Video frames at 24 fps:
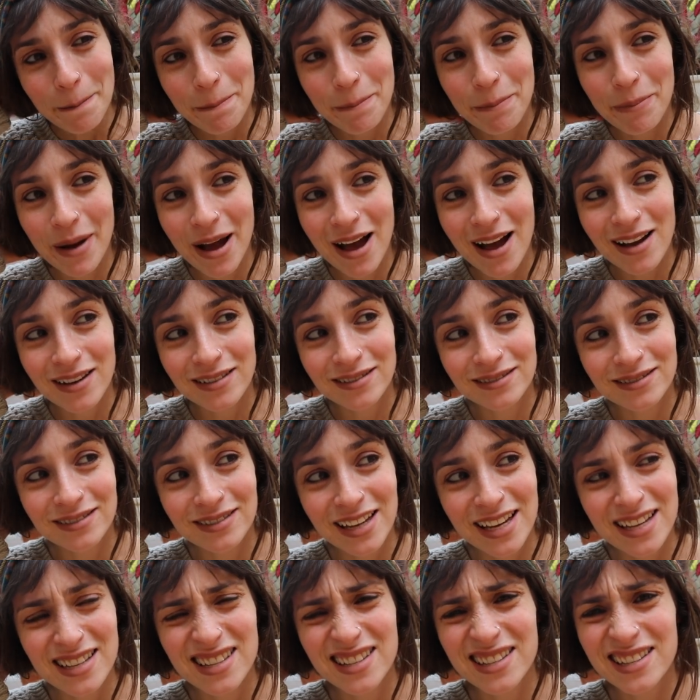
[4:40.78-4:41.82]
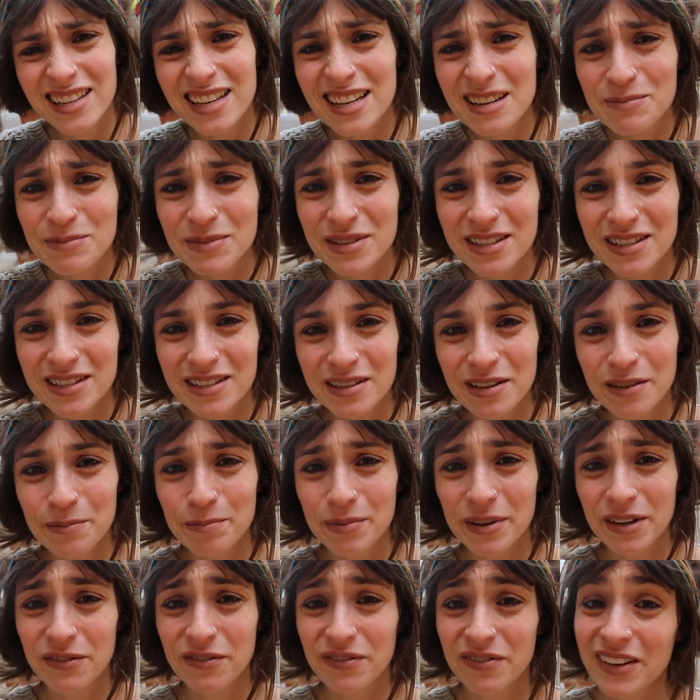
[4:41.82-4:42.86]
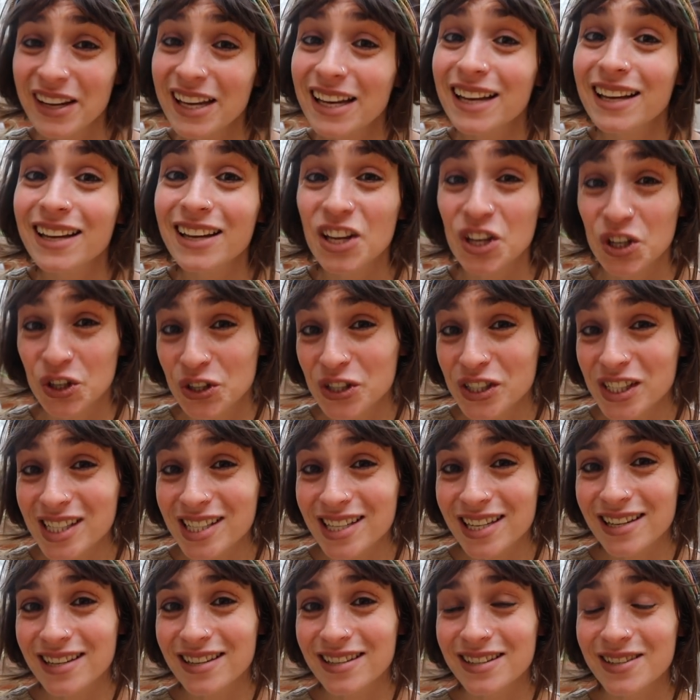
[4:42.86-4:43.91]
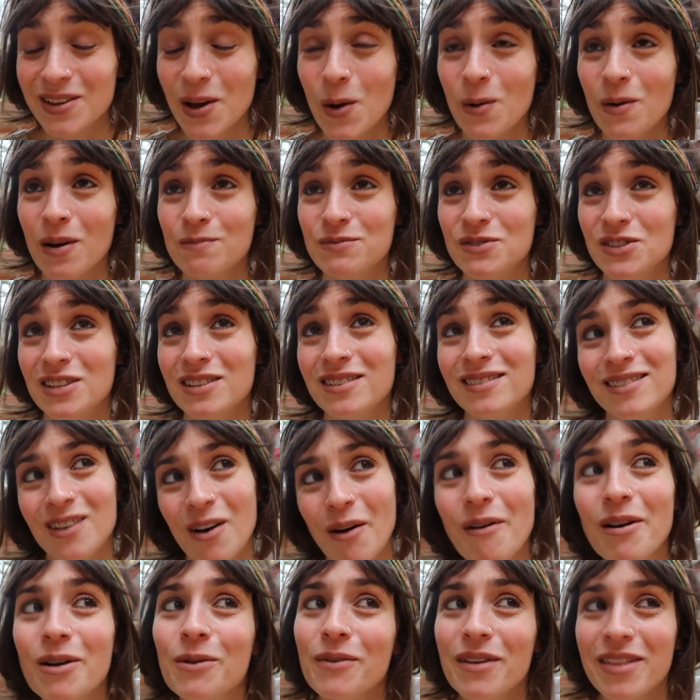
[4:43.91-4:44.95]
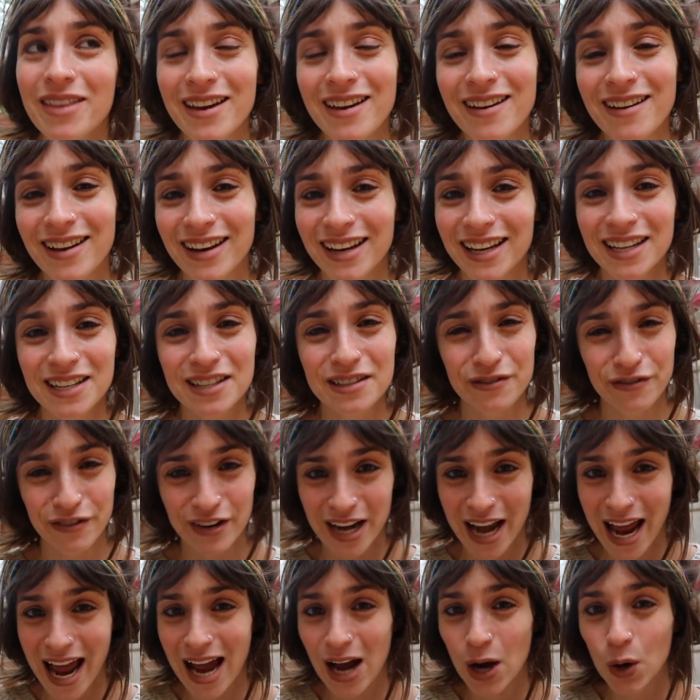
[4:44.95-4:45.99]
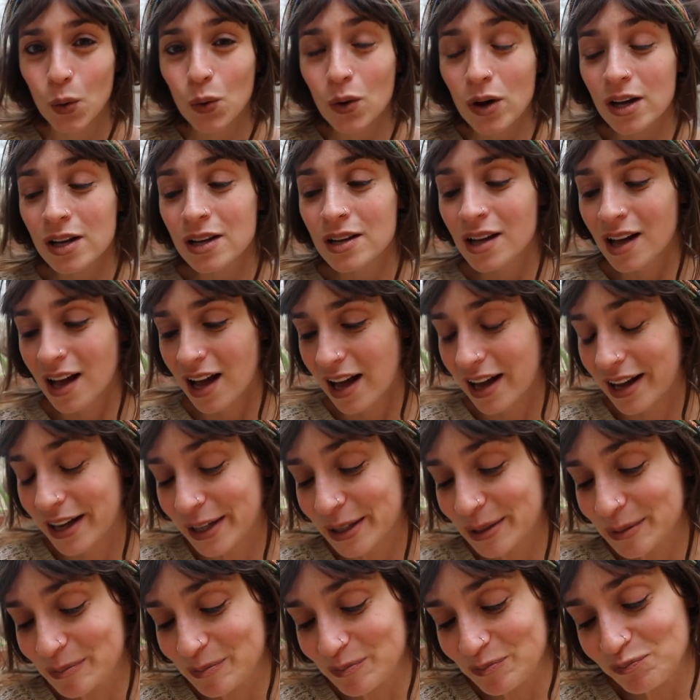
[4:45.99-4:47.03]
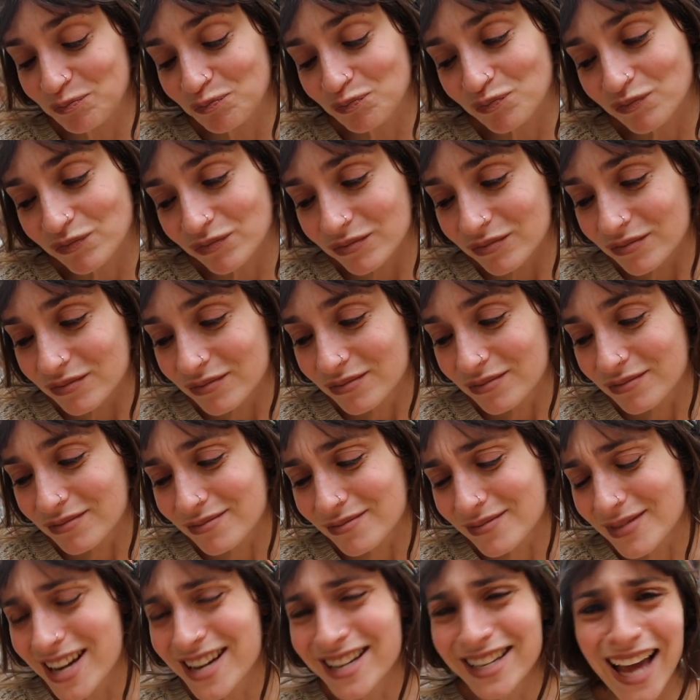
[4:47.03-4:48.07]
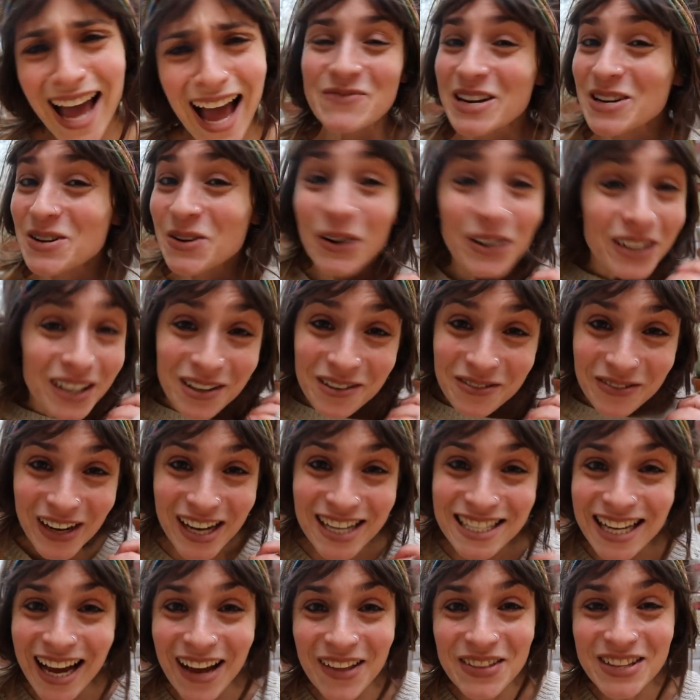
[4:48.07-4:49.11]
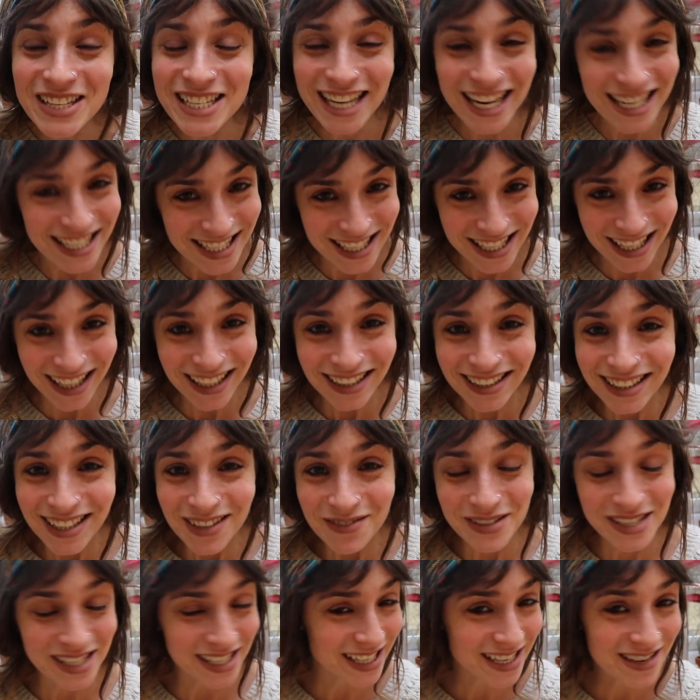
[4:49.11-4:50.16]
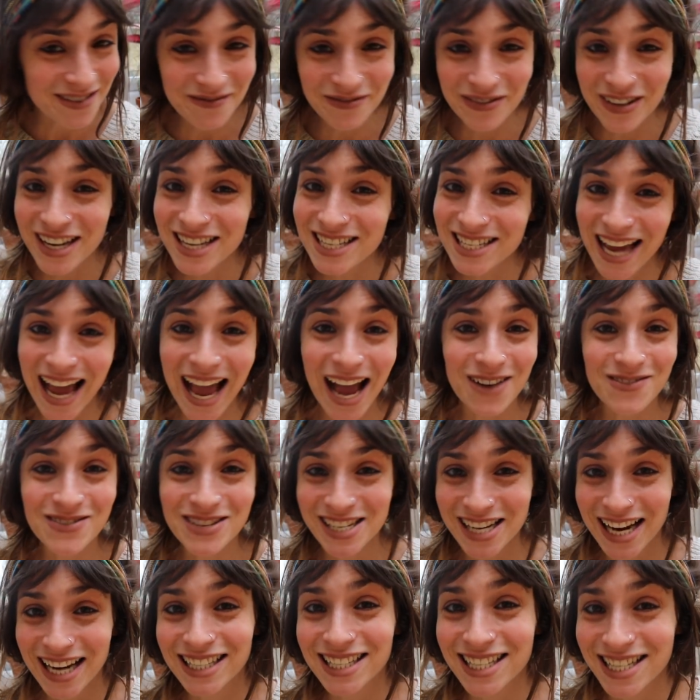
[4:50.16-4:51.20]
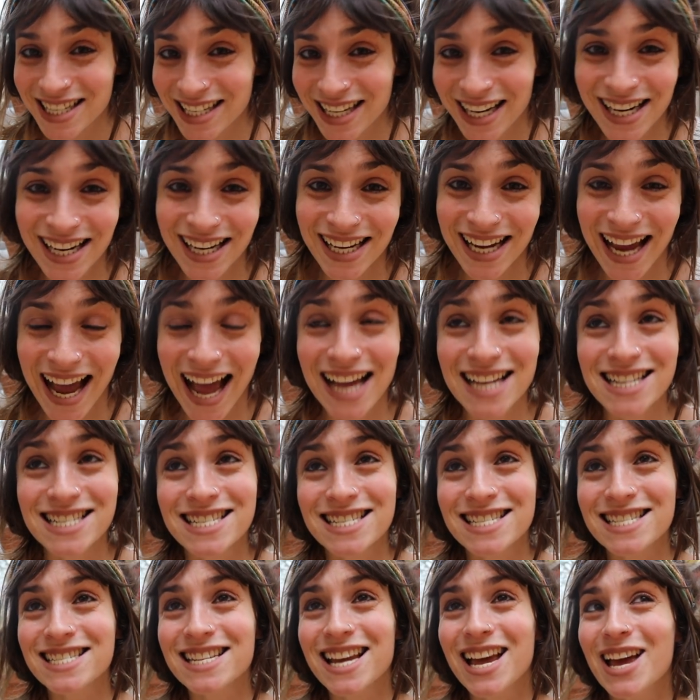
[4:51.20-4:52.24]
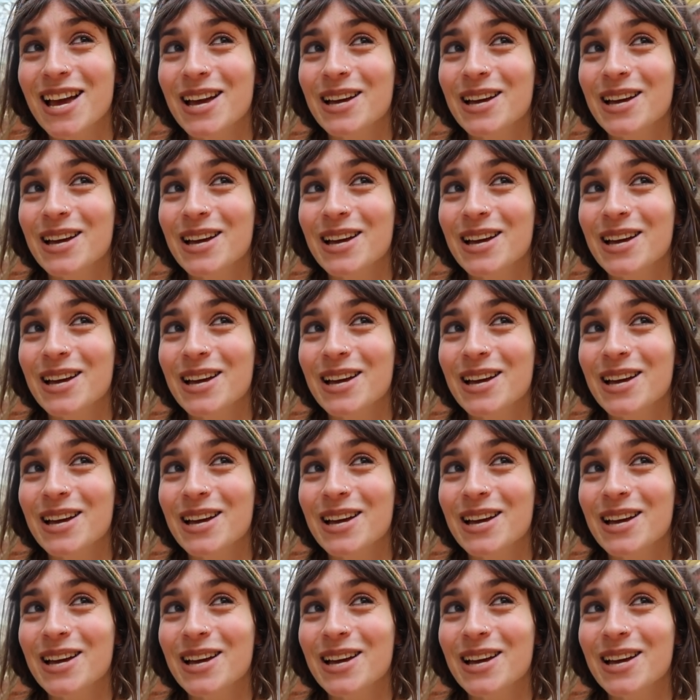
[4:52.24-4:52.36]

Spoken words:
But it seems to be feeling good, so I'm just going with it, at least for now. Yeah, we're not gonna find out the gender. We didn't find it out with Jack and Sunny, and